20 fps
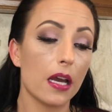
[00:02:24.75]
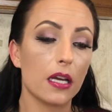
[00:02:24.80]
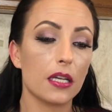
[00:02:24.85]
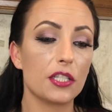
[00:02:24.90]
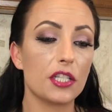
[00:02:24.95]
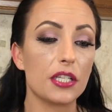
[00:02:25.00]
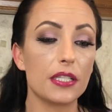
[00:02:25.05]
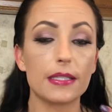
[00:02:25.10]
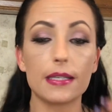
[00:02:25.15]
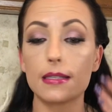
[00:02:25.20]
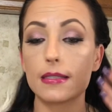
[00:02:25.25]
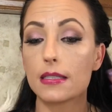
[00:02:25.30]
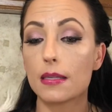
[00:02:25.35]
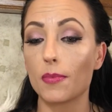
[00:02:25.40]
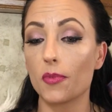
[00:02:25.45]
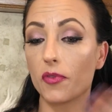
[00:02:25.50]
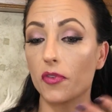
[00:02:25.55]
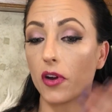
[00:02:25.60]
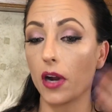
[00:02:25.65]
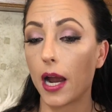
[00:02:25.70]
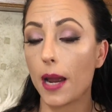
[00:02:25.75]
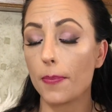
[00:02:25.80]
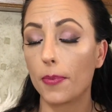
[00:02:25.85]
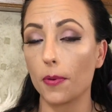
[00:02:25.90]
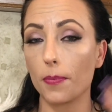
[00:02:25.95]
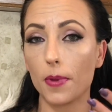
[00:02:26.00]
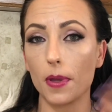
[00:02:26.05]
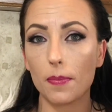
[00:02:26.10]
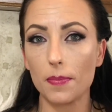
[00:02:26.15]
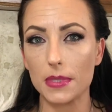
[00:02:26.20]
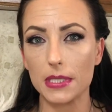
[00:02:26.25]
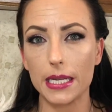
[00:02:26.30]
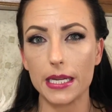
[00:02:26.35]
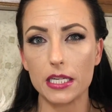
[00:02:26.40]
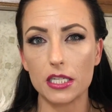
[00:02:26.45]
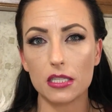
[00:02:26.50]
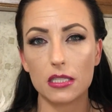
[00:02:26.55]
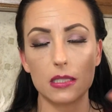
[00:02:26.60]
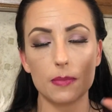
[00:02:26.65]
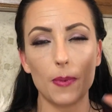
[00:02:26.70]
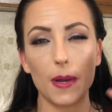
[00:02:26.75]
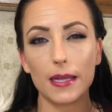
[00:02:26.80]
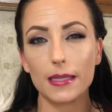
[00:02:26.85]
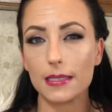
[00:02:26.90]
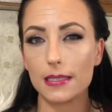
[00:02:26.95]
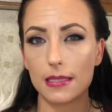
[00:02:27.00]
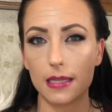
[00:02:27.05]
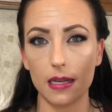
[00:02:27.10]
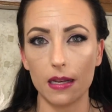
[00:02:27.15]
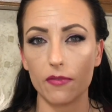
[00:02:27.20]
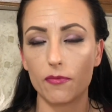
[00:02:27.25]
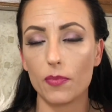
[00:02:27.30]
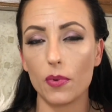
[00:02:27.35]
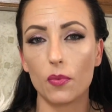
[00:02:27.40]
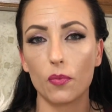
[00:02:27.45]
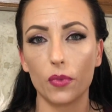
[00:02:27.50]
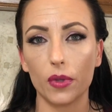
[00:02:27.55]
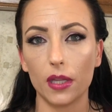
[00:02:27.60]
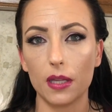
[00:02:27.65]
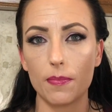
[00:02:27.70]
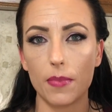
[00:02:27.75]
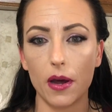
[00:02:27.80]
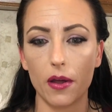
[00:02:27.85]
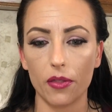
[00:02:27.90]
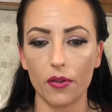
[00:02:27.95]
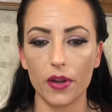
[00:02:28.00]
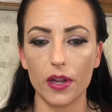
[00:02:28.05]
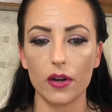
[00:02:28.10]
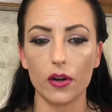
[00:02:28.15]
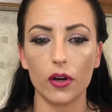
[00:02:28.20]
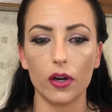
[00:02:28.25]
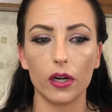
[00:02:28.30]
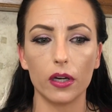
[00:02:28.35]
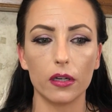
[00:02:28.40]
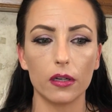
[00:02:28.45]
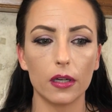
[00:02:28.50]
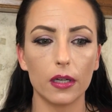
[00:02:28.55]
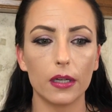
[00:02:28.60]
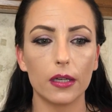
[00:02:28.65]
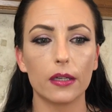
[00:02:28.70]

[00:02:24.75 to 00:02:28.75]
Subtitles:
and she said some of her hyperpigmentation spots that have been really bothering her